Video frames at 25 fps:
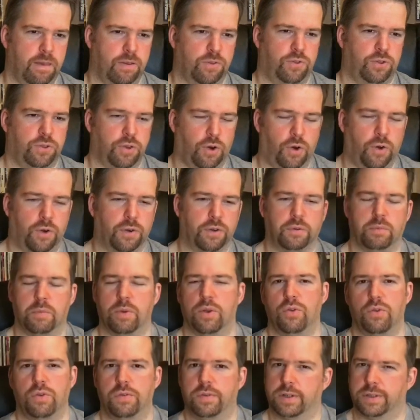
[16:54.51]
sword
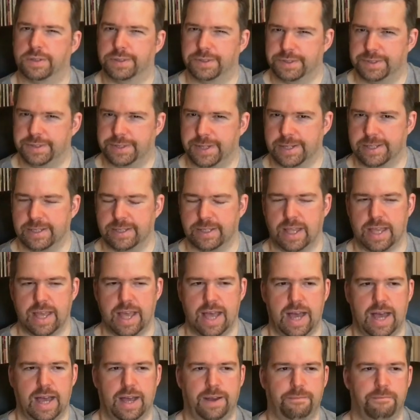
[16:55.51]
maneuvers and things like
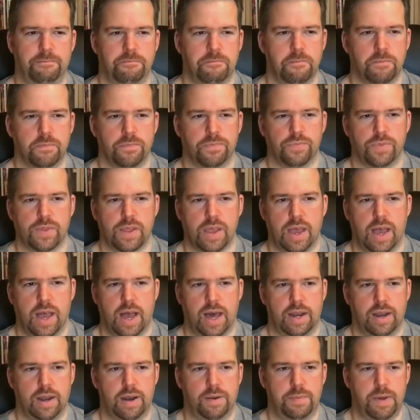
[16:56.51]
that.
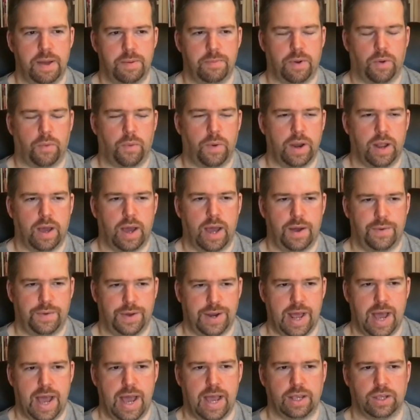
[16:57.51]
And I remember when
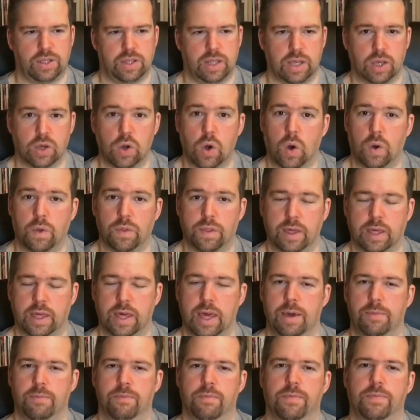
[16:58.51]
I actually got the
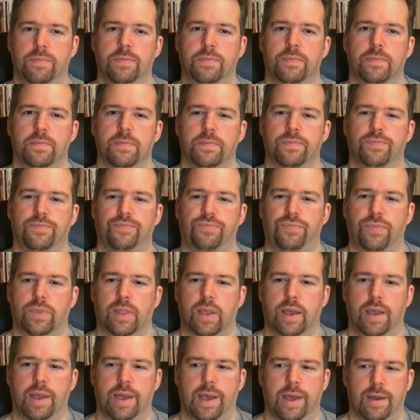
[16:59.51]
game,
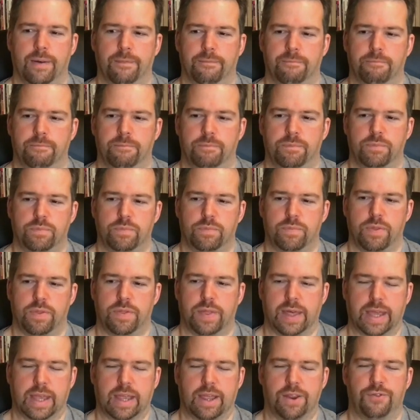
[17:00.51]

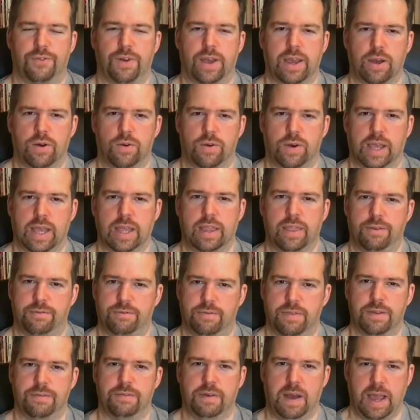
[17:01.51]
thinking, right, okay,
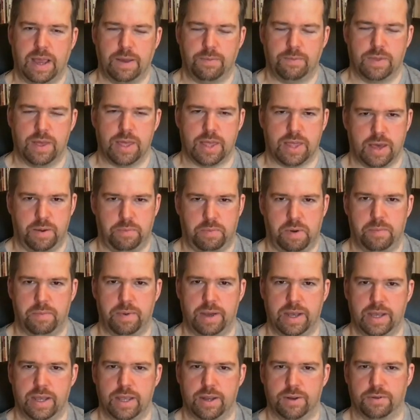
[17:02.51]
they've hyped this up a
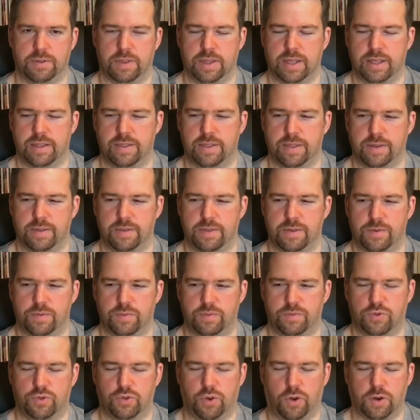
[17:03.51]
bit. You know,
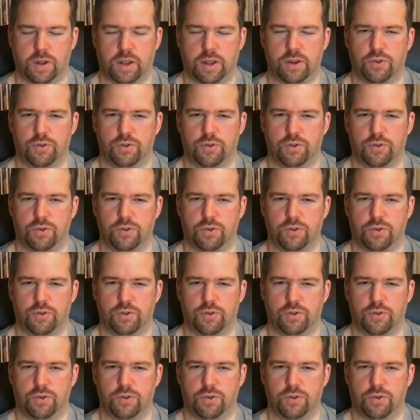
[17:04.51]
the sword